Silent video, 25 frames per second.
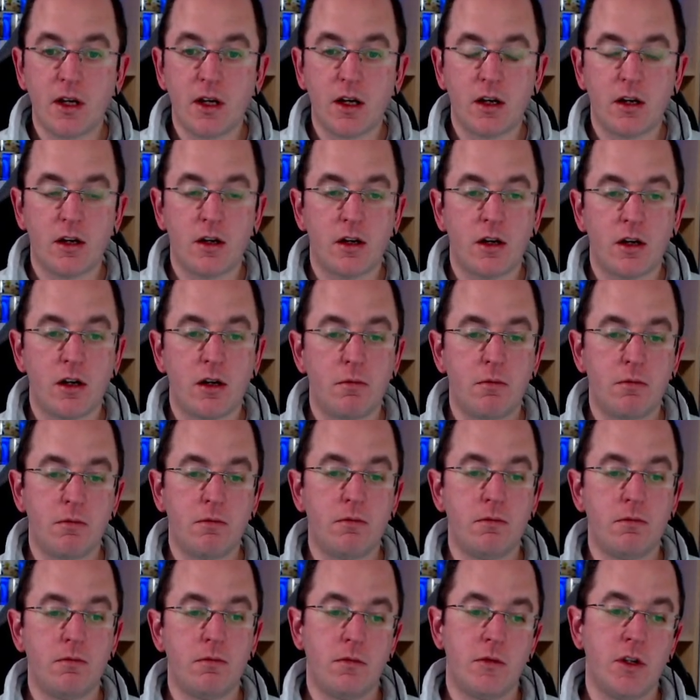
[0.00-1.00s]

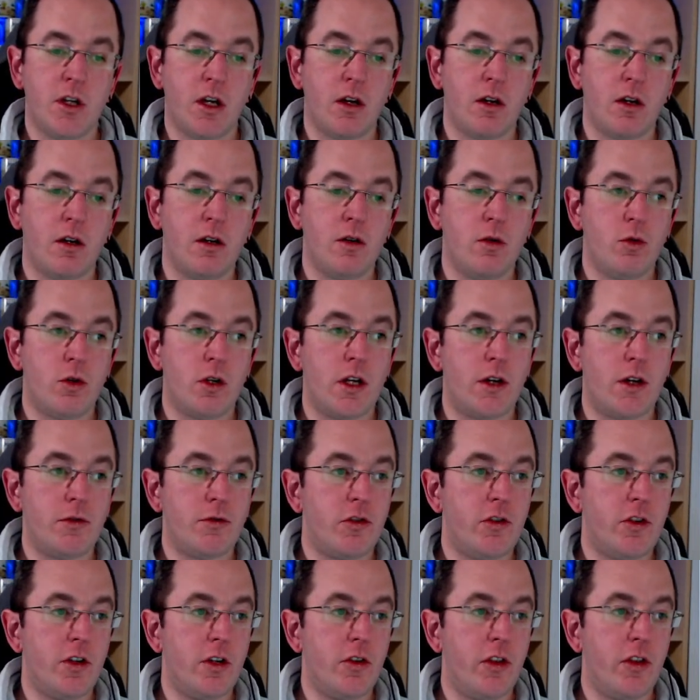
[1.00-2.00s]
Yeah, would love to
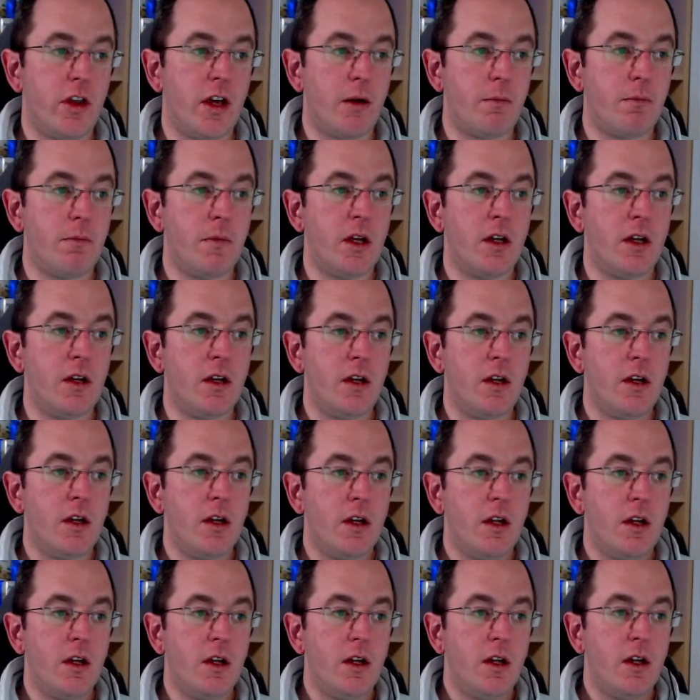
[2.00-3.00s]
see you there.
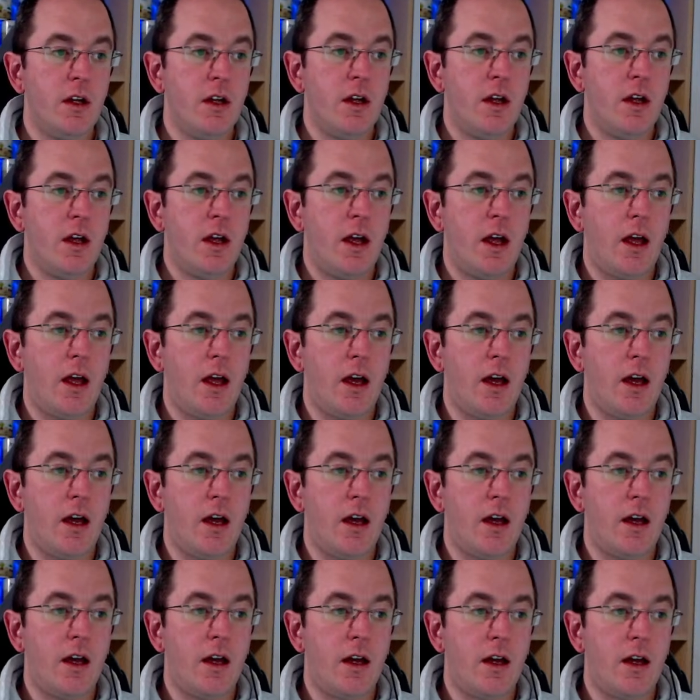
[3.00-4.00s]

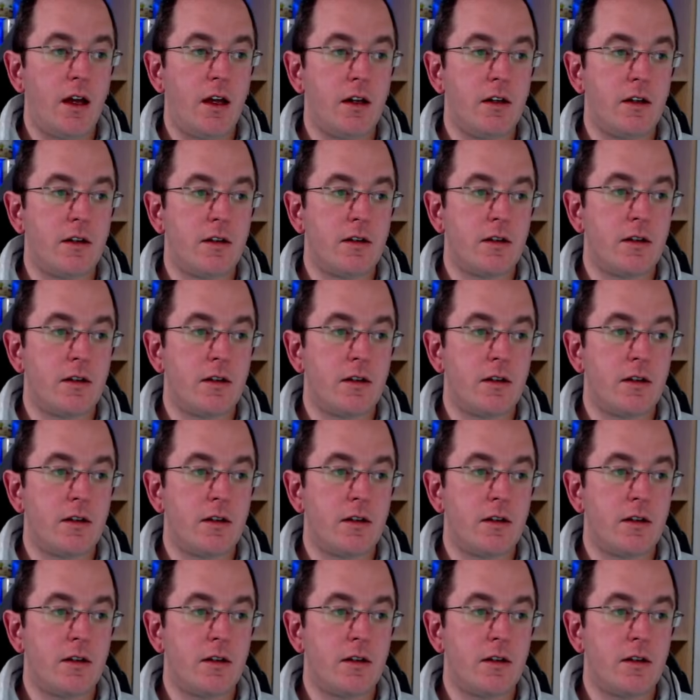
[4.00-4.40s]
And